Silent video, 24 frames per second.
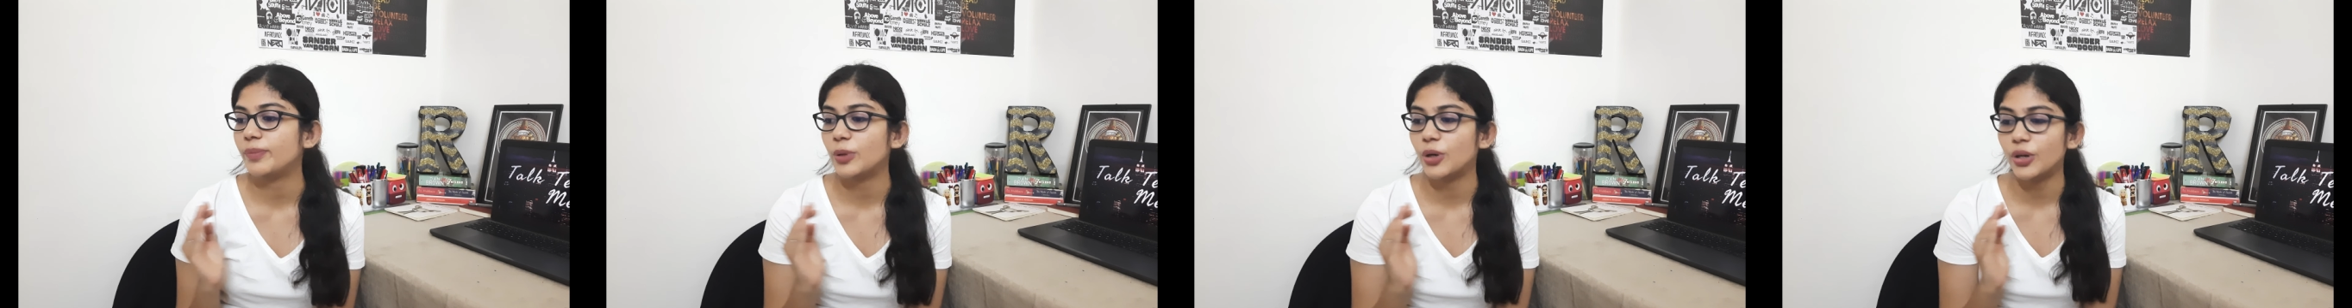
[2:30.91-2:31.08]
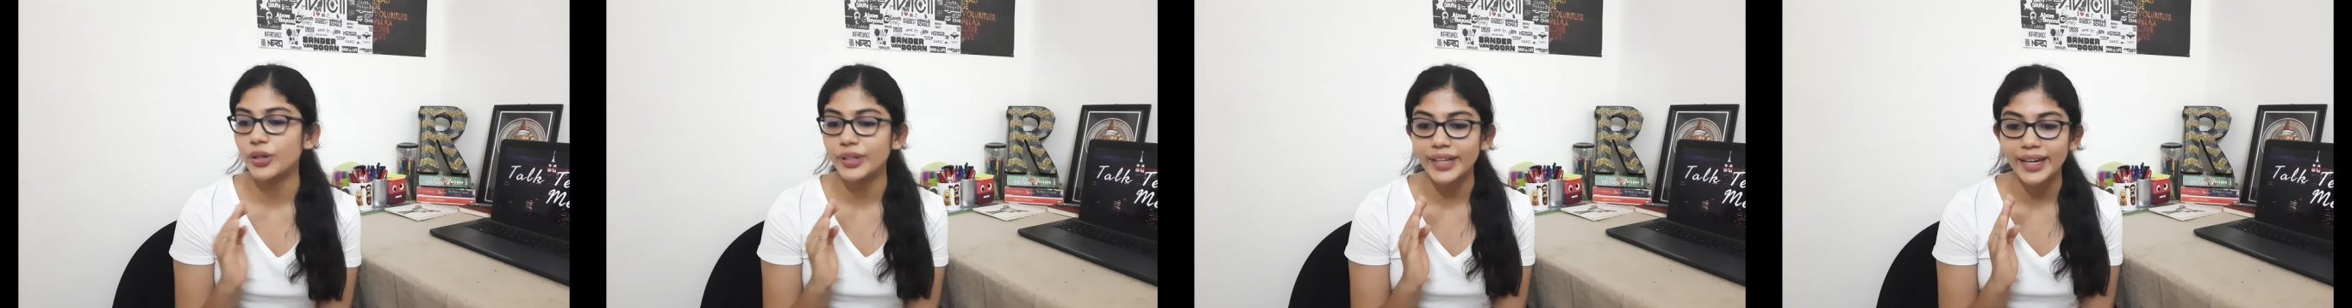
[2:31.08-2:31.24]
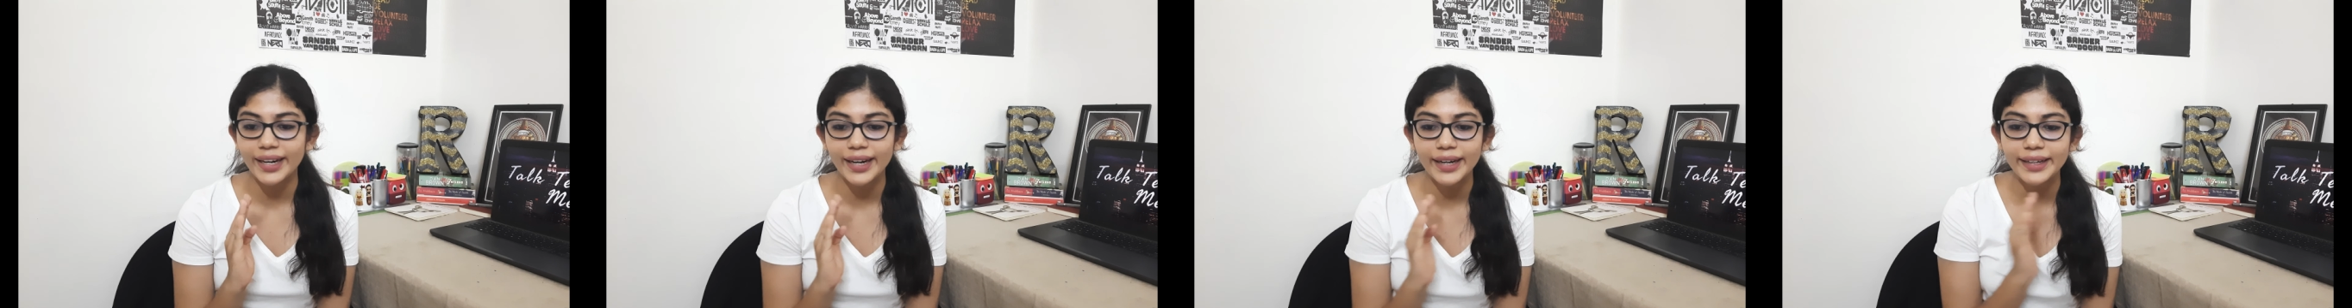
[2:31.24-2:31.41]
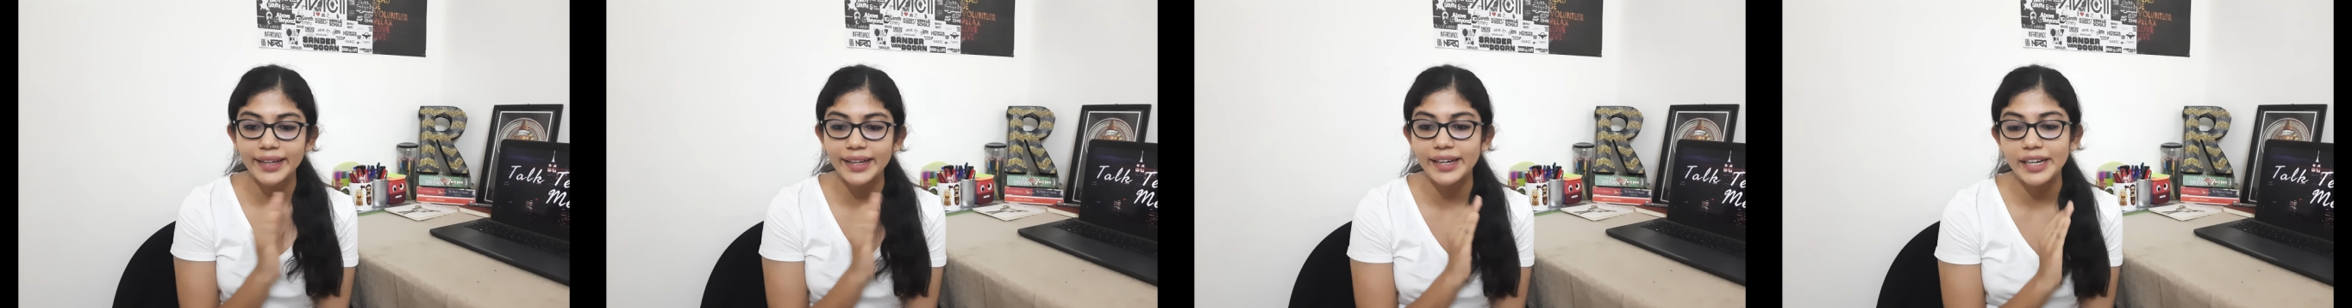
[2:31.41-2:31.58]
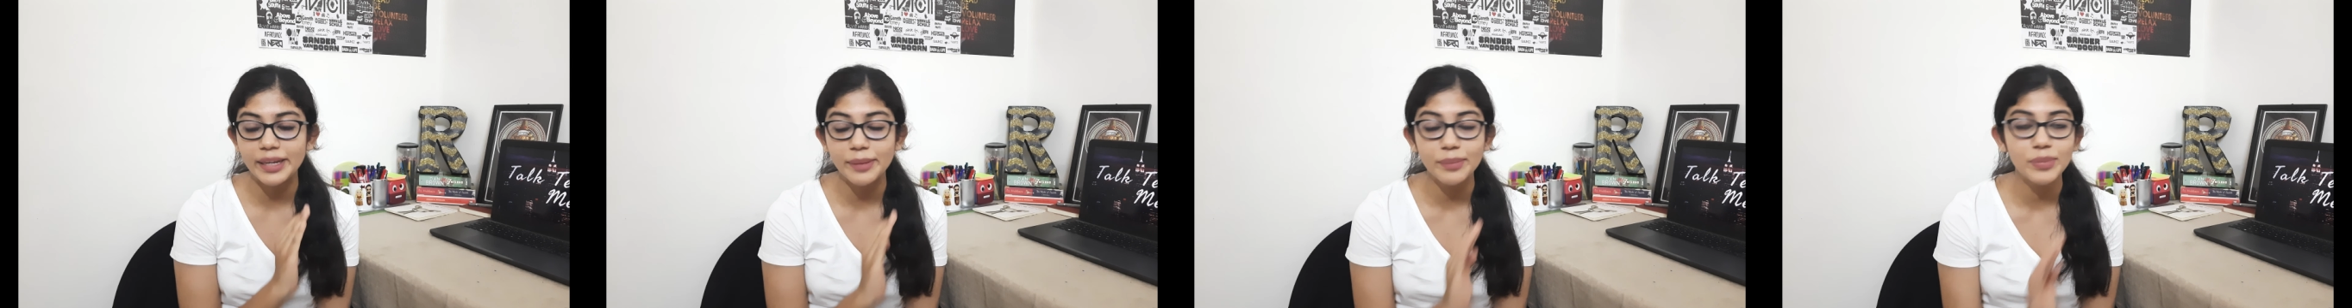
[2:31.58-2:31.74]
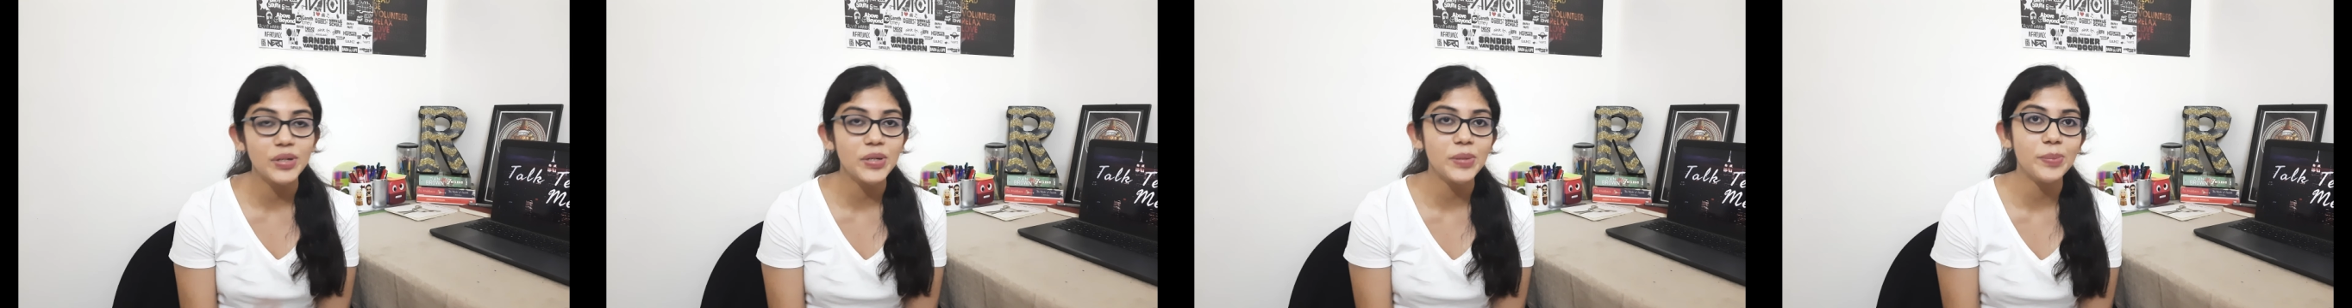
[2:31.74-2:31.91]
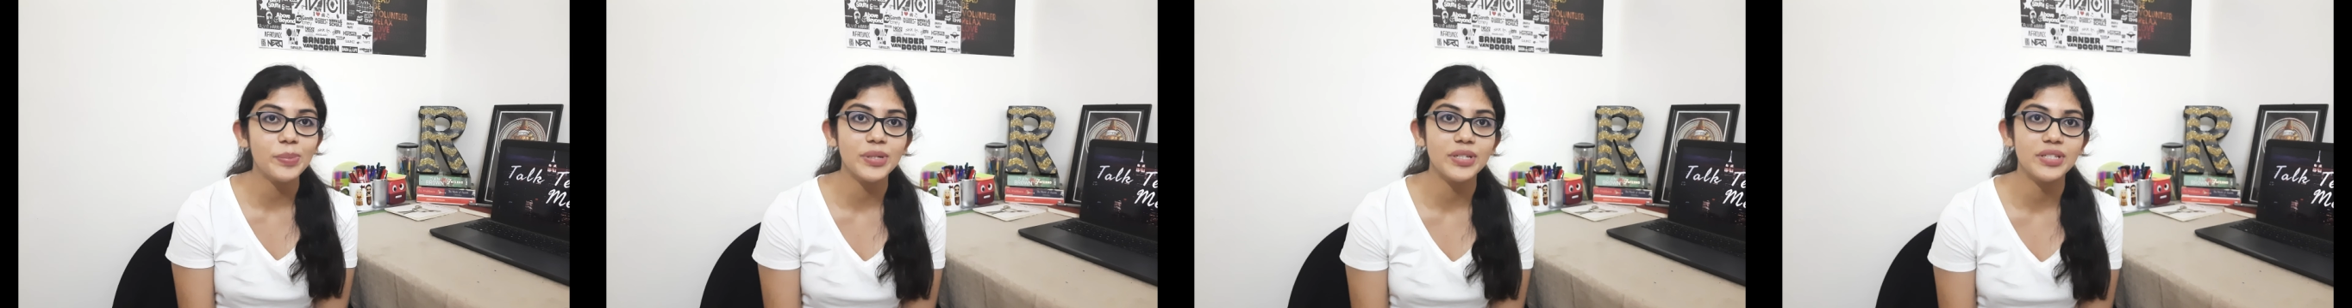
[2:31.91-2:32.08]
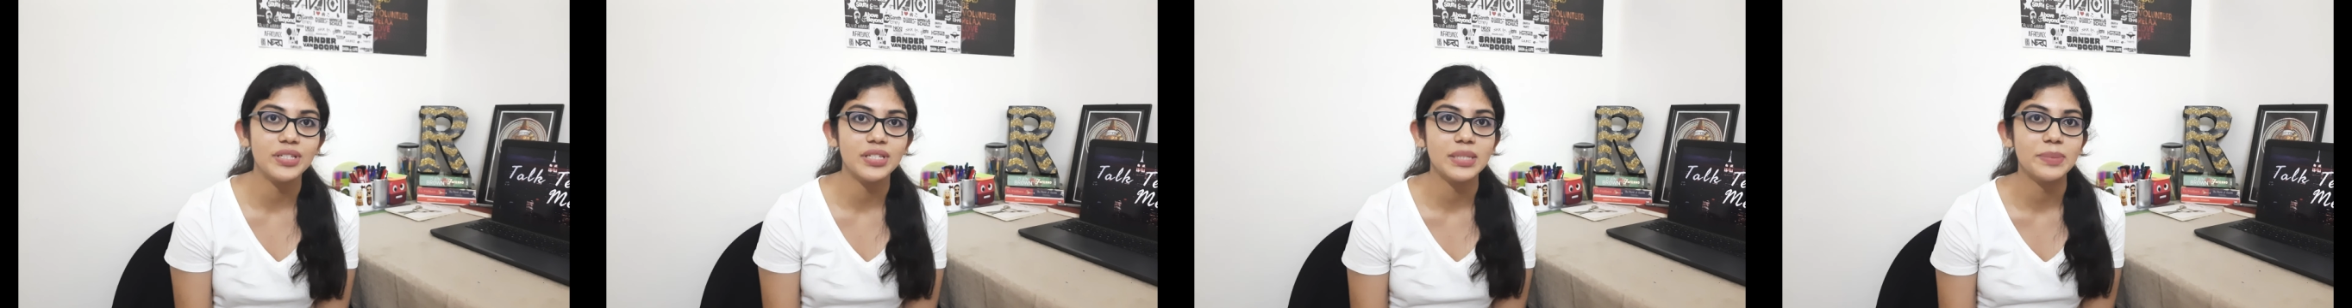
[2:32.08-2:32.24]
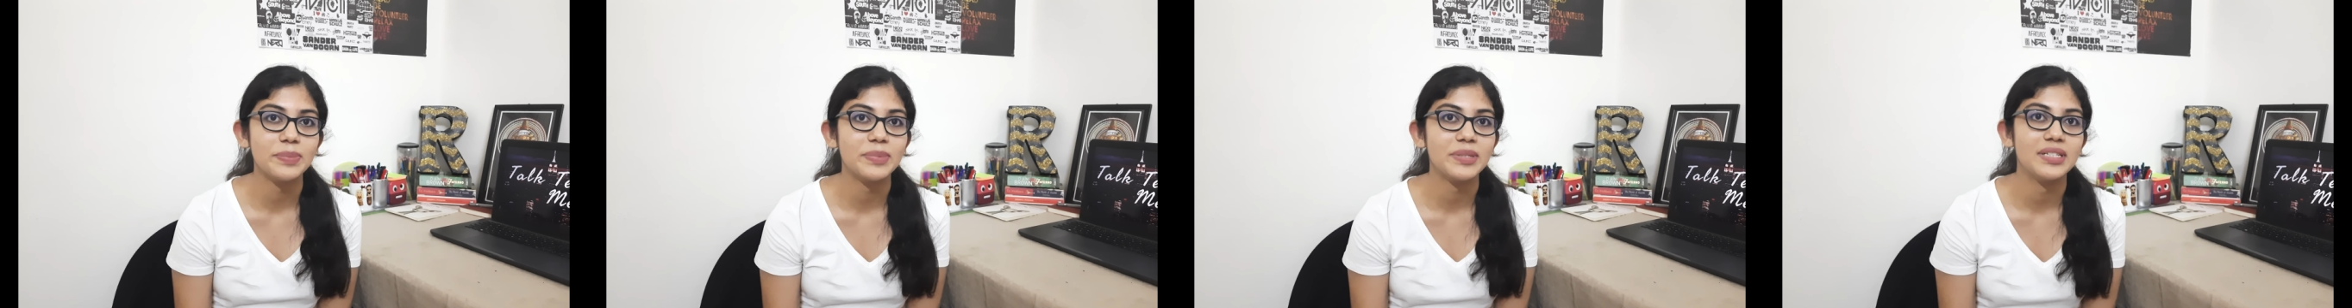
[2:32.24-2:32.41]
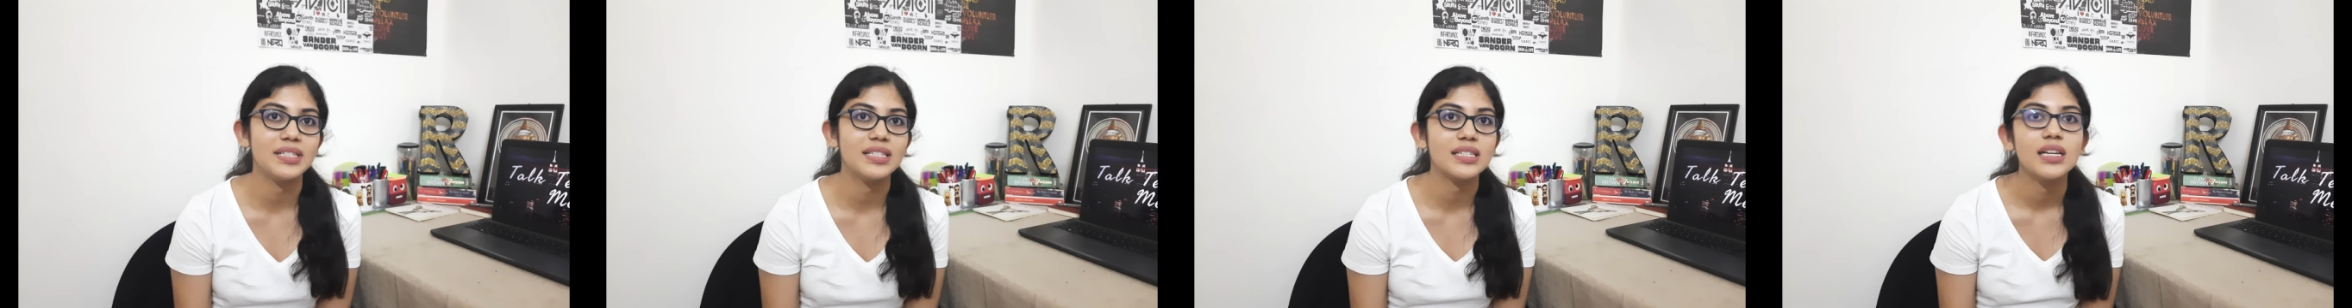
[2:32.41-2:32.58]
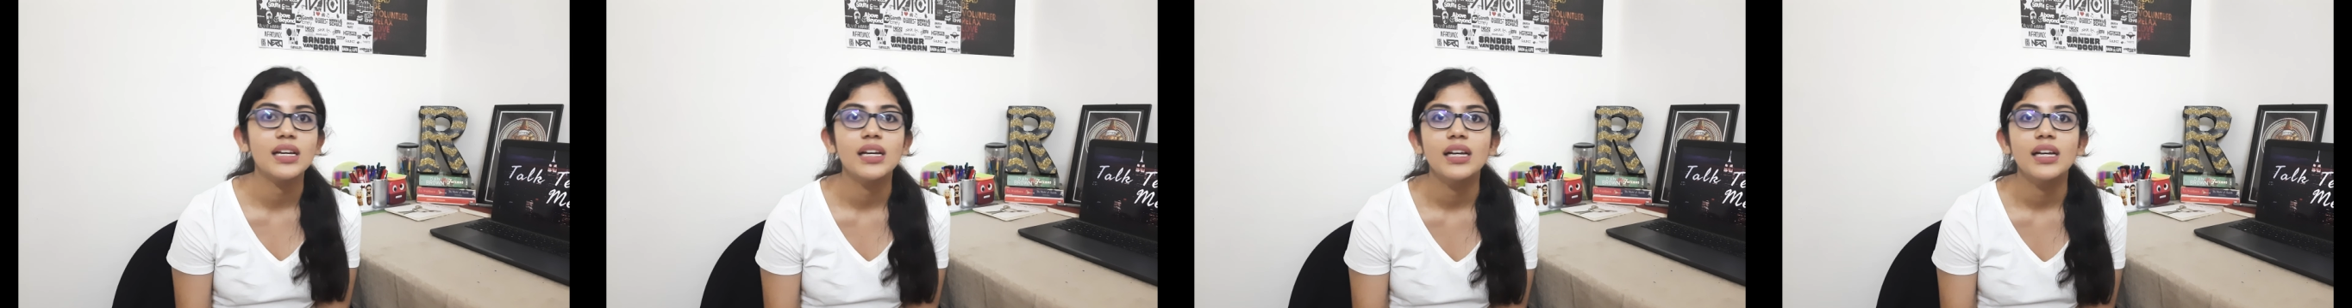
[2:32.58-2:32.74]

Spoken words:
protecting liberal principles